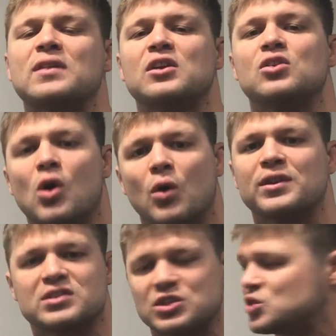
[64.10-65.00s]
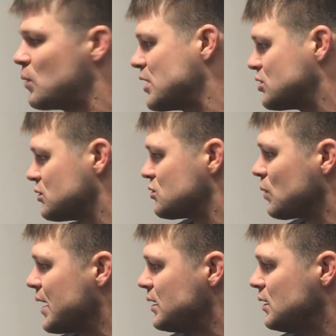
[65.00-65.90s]
do they know the situations,
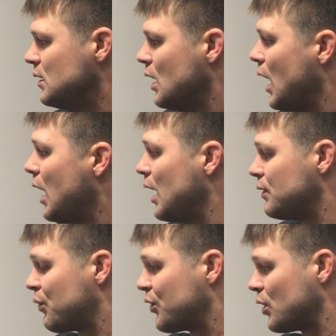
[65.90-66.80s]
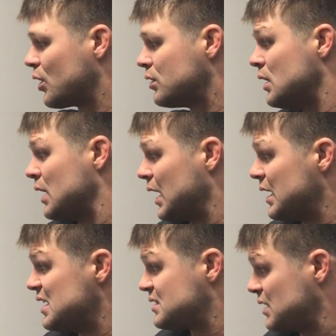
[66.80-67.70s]
right? And the third
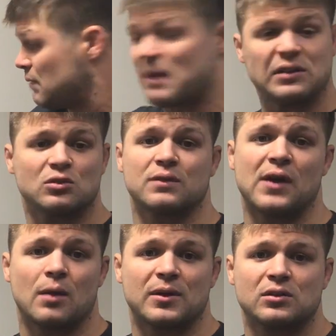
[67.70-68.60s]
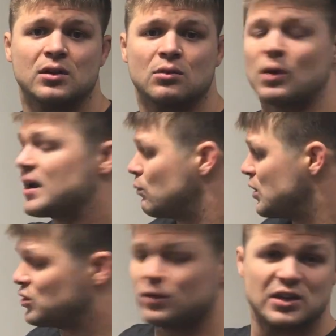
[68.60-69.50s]
is the mental development, right? And
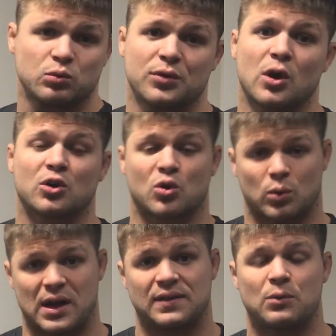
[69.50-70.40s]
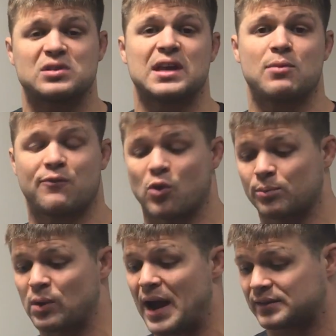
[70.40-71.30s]
we do this with our creed that we say before
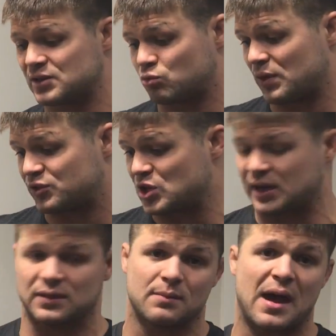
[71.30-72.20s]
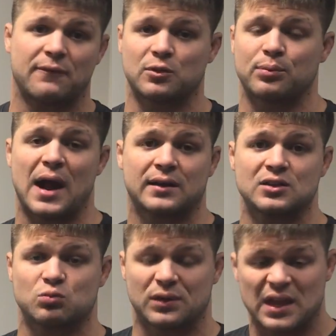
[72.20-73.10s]
practice, with checking them after
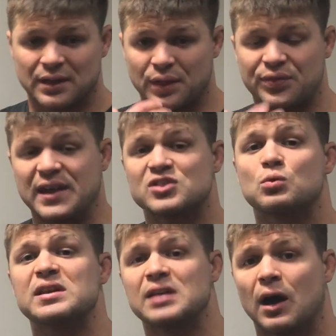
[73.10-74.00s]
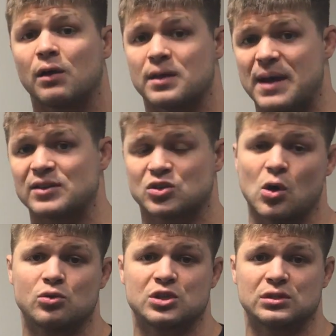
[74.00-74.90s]
practice, with the things we tell them as
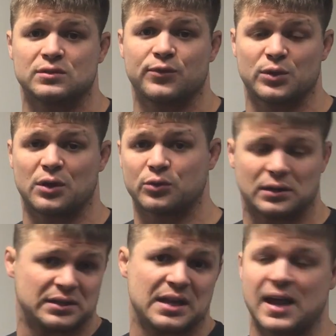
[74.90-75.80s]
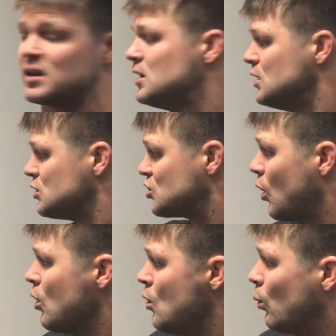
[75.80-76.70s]
coaches throughout the day.
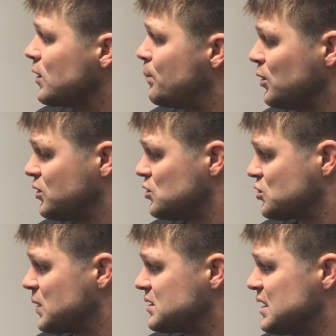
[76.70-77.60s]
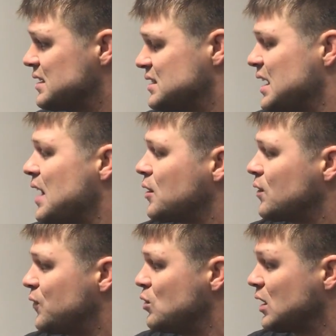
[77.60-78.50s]
So when you put those 3 things
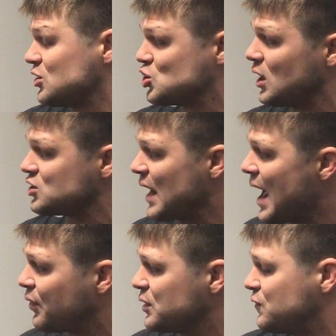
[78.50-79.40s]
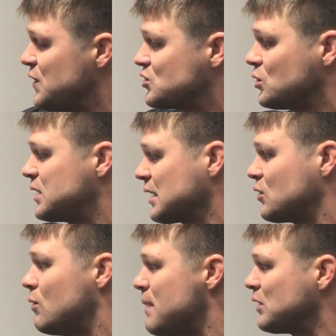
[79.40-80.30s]
together, if you can judge an athlete's physical,
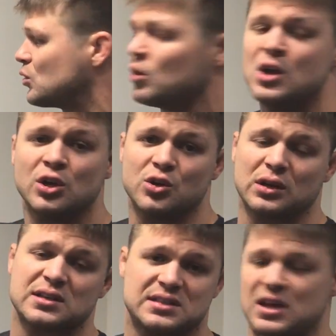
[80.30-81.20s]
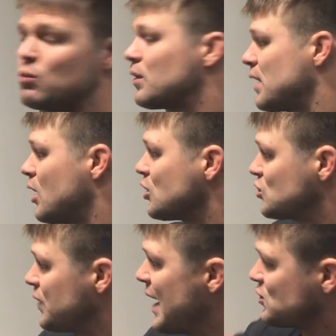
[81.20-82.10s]
technical, and mental, you're going to see where they are.
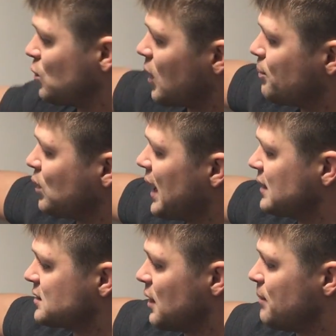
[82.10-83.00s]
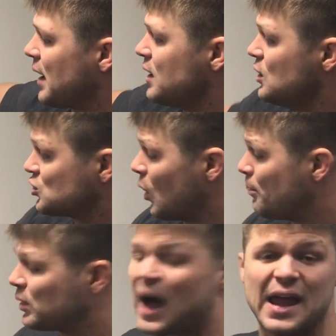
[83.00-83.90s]
So that's where our plans come by. So
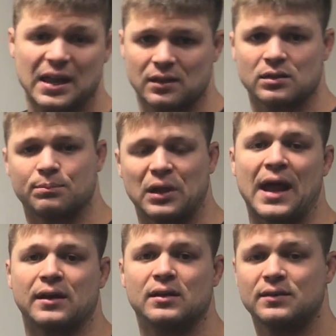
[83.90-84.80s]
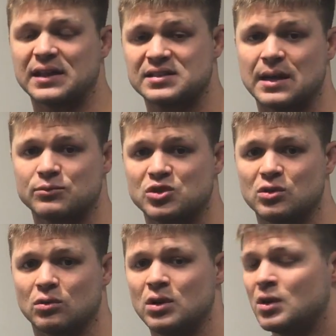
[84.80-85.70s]
applying the plan, that's step
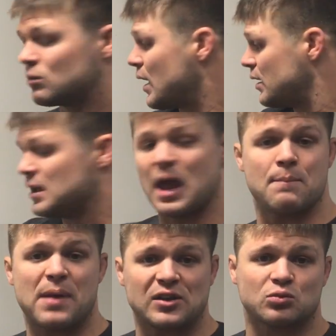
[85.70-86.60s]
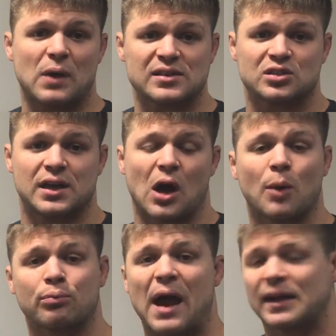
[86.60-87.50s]
2, right? In base wrestling, our
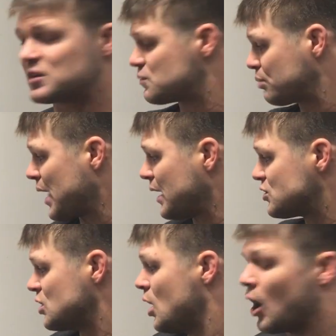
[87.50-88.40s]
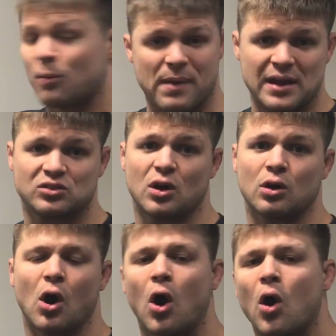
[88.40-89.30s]
practice plans
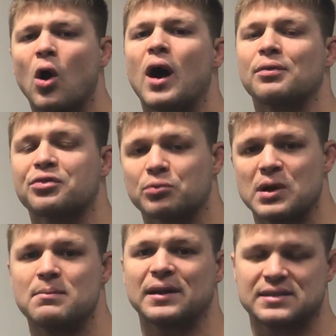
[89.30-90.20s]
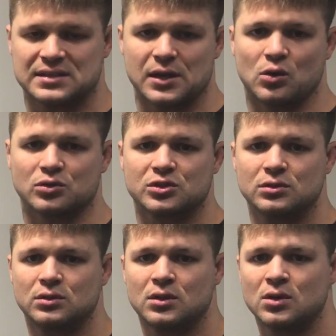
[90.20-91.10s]
are all on 3-month cycles,
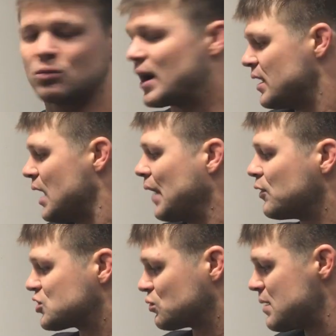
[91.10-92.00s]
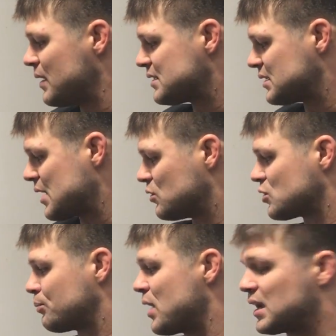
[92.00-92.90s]
right? And those 3-month cycles
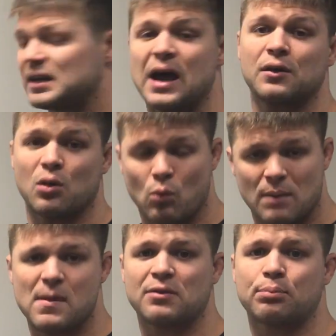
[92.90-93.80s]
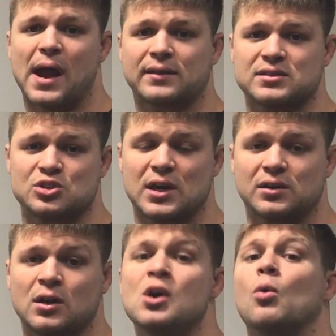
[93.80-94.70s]
are breaking down to the 1-month practice
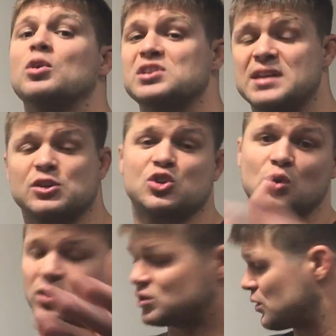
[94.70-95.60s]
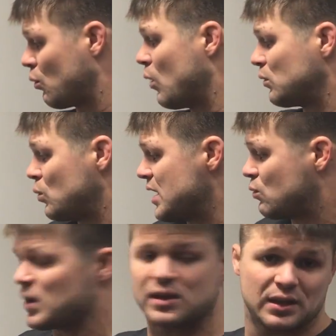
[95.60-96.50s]
agenda, which is then shortened to the 1-week
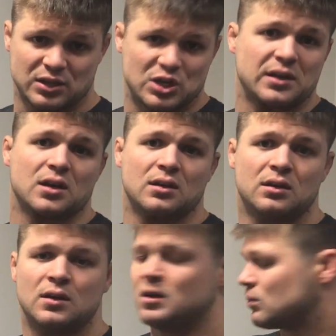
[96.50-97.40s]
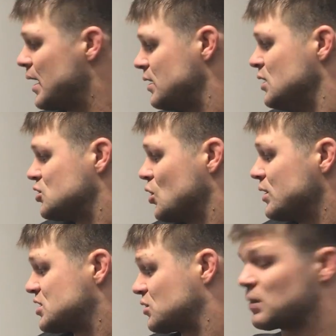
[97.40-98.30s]
weekly agenda, right? So
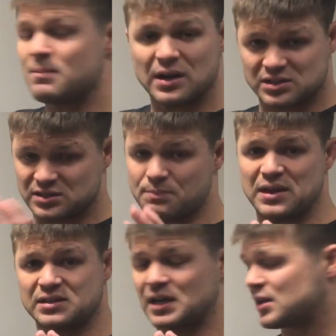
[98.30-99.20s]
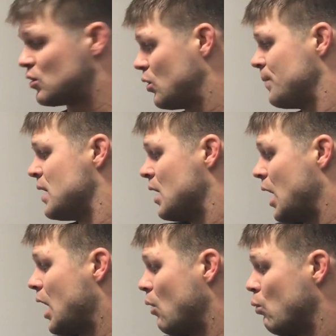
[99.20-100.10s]
it's 3 months is the big cycle,
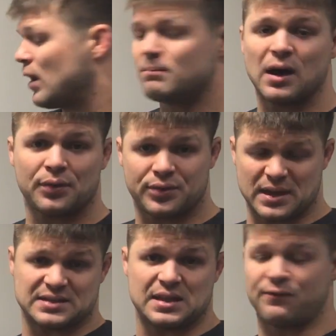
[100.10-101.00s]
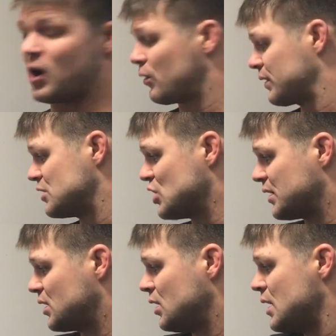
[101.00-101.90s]
1 month is the following
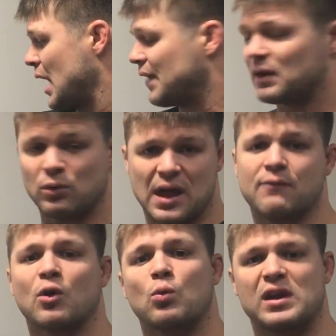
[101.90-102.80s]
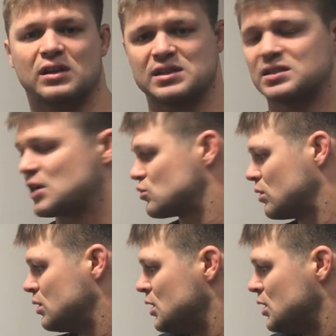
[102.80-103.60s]
agenda, and then we have our weekly schedule.